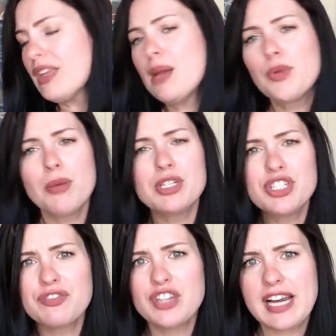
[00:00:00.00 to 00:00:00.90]
I probably
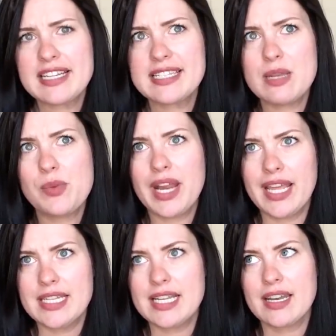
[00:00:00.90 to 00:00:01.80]
should have checked to see when it
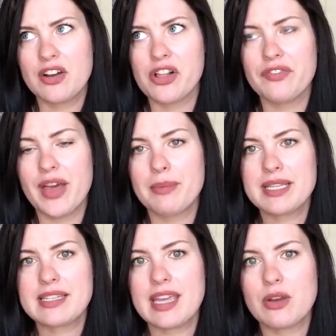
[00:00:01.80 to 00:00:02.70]
ended and all of that
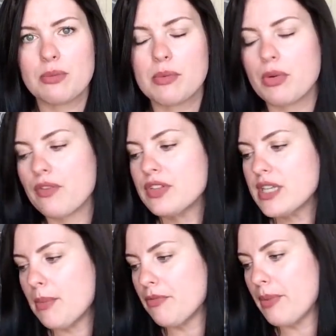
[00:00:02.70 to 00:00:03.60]
because I can't remember off the
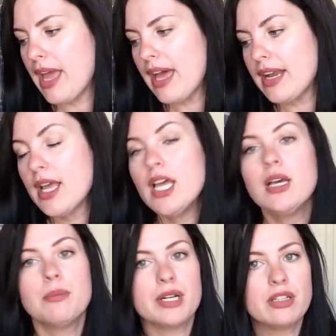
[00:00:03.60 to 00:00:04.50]
top of my head.
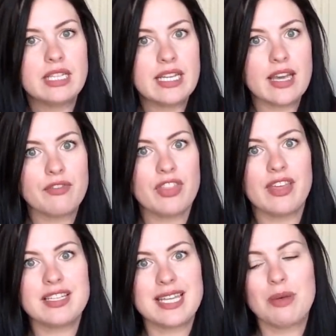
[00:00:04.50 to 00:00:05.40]
But I'll link
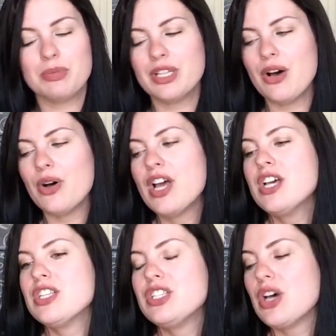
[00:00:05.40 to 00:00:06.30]
everything down below.
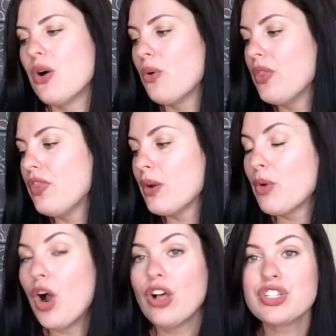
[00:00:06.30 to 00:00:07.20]
So there
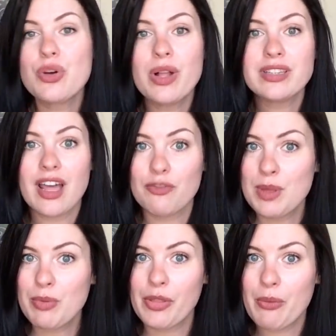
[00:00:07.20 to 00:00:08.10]
were also a lot of
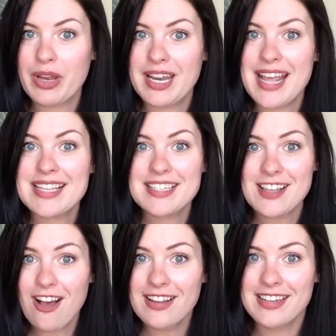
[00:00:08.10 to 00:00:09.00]
people that wanted a
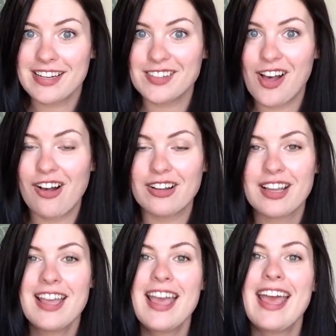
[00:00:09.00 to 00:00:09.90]
sock knit along.
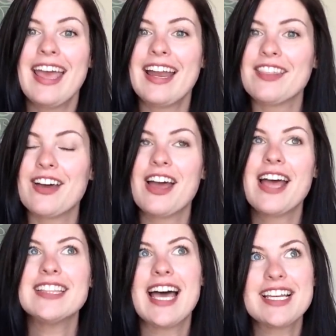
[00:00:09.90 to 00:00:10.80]
And I
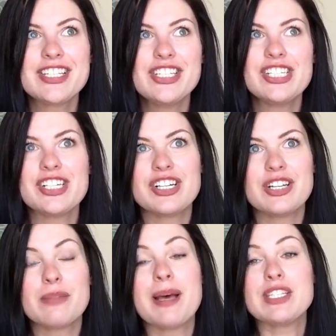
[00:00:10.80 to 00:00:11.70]
thought last year,
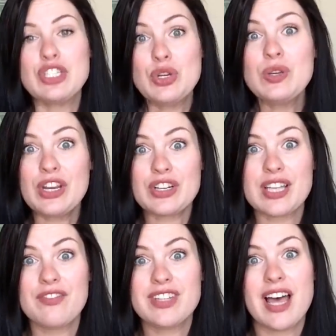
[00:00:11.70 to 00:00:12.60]
or the past two years,
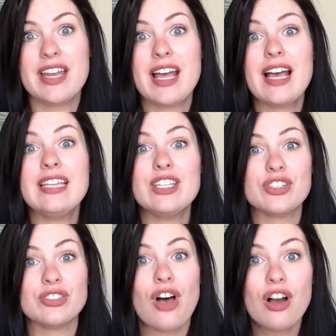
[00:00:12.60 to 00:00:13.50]
I've done a
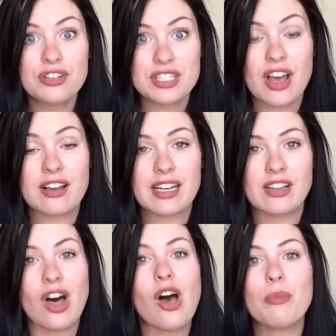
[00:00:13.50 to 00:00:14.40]
year long sock knit
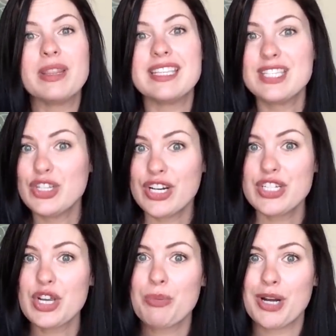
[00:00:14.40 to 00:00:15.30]
along, but this year I
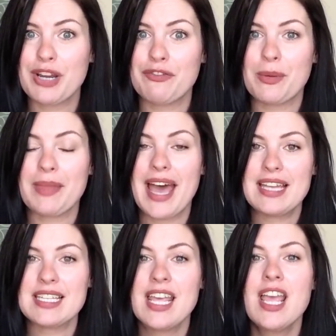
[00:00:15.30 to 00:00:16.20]
took a break from
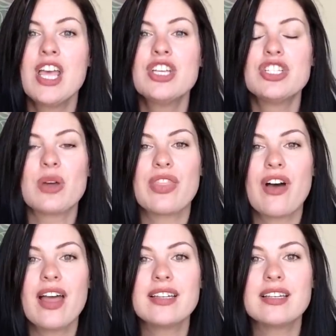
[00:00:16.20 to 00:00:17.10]
that. So I
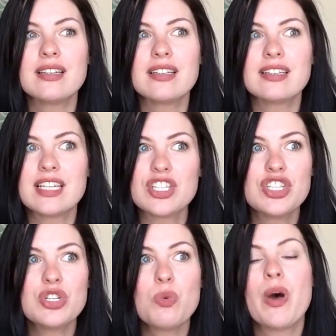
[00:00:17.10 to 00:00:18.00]
thought, let's
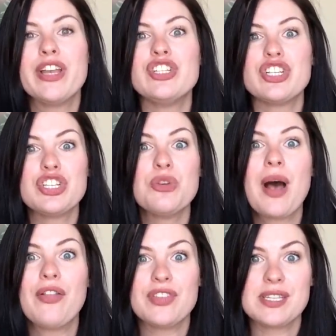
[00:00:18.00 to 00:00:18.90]
do one just
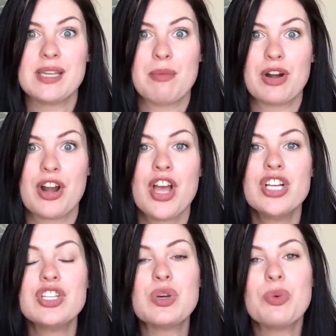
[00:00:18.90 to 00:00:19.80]
throughout the summer.
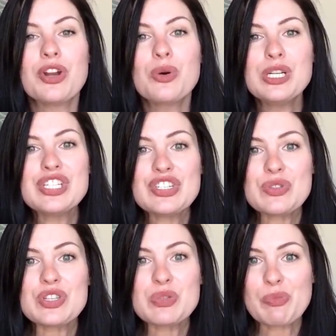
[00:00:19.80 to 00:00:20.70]
So we are going to
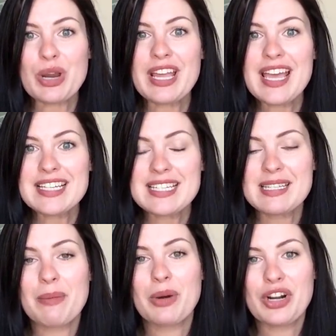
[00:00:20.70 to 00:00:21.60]
do the spring and
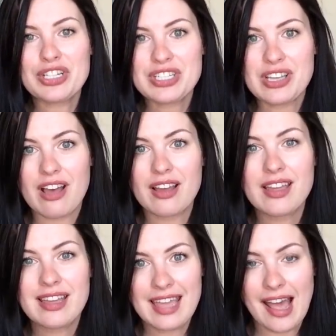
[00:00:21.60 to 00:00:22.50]
summer sock
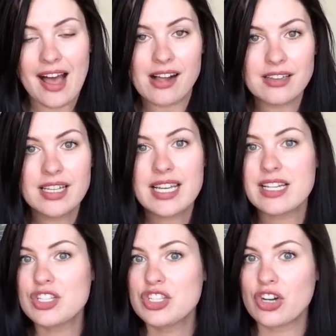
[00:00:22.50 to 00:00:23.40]
KAL. It
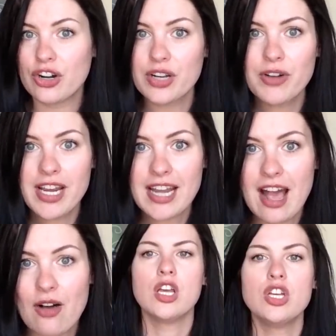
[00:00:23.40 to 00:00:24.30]
is started right
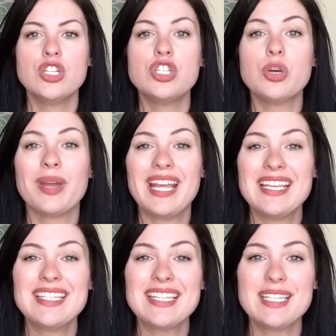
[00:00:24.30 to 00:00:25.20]
now. So it
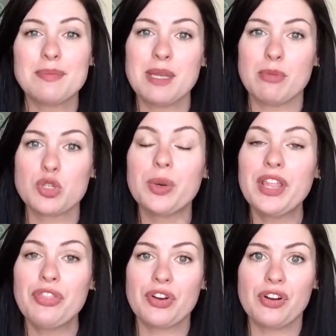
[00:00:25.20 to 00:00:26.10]
ends September
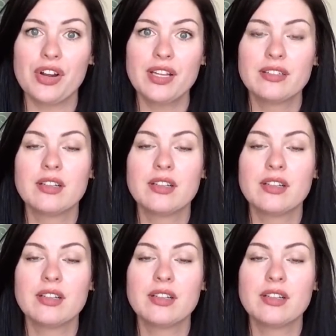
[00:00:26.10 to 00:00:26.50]
23rd.